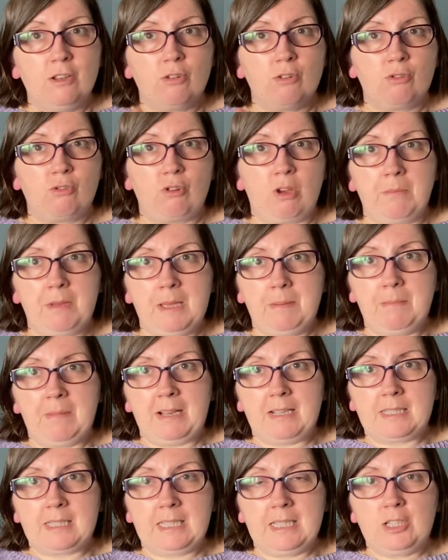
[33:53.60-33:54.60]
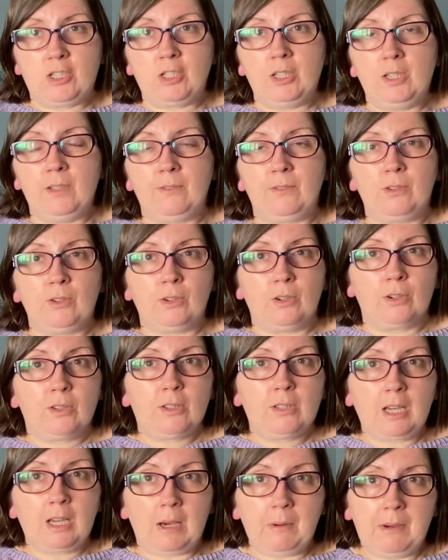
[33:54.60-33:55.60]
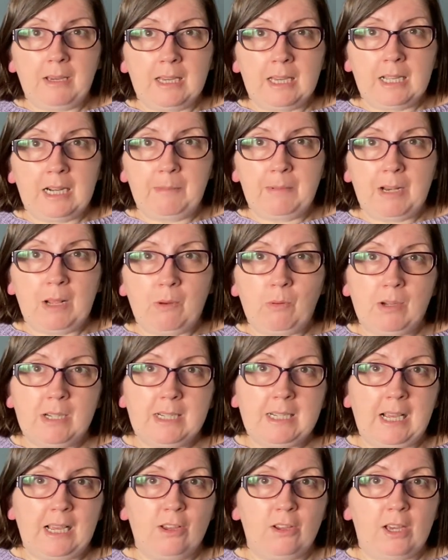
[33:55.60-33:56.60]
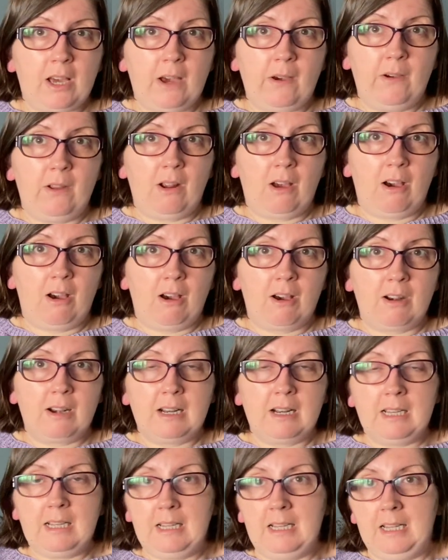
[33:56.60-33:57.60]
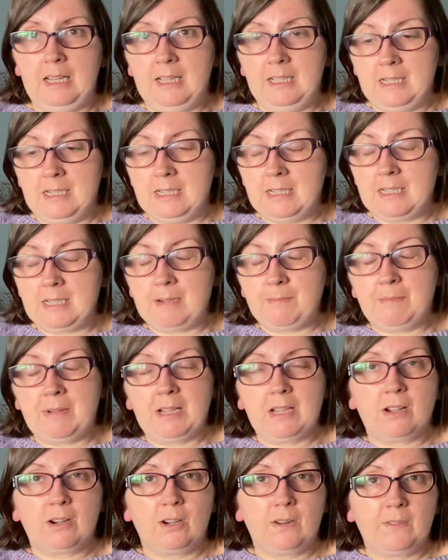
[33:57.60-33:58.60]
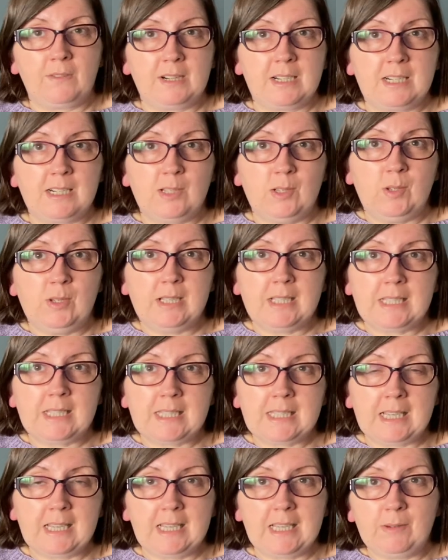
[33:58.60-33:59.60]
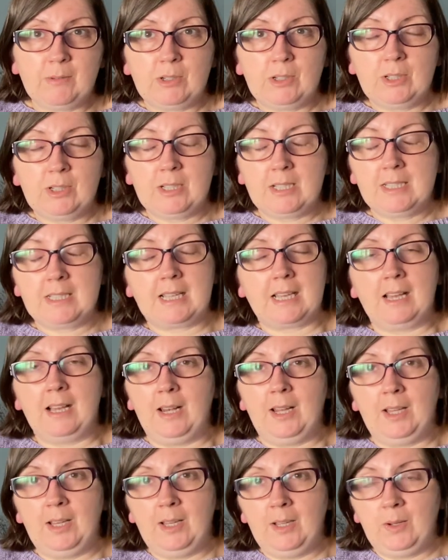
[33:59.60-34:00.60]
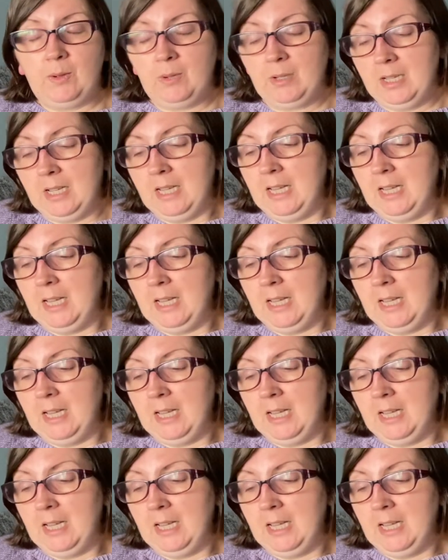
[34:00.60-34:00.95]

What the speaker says: Drop me a message if you're going, let me know what day you're going on, and it'd be lovely to see you all and say hello.